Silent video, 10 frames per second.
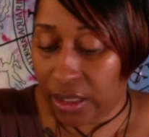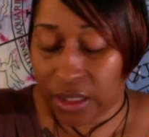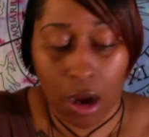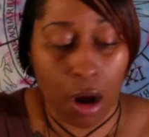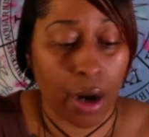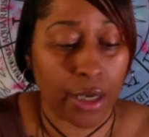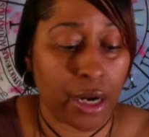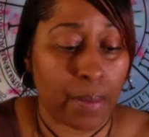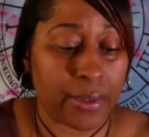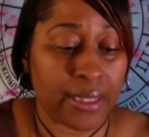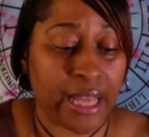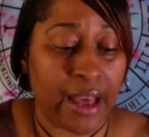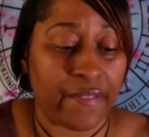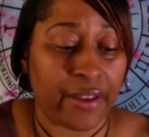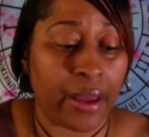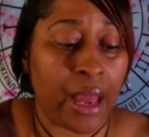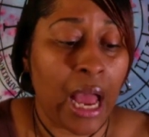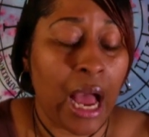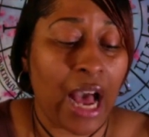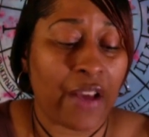is card number seven.
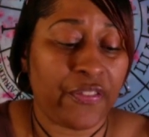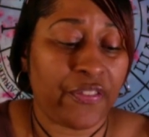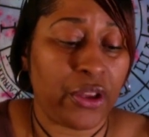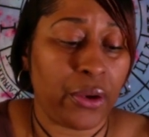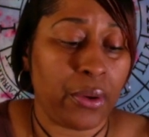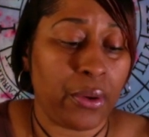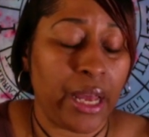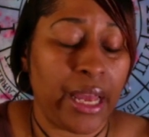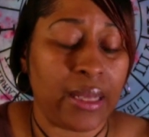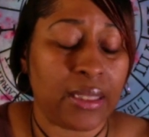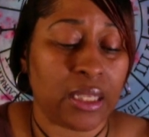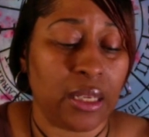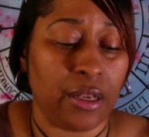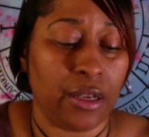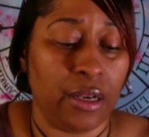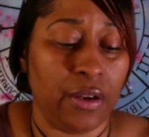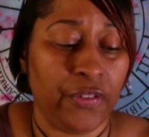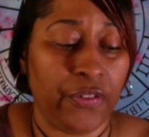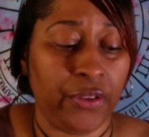I feel as if,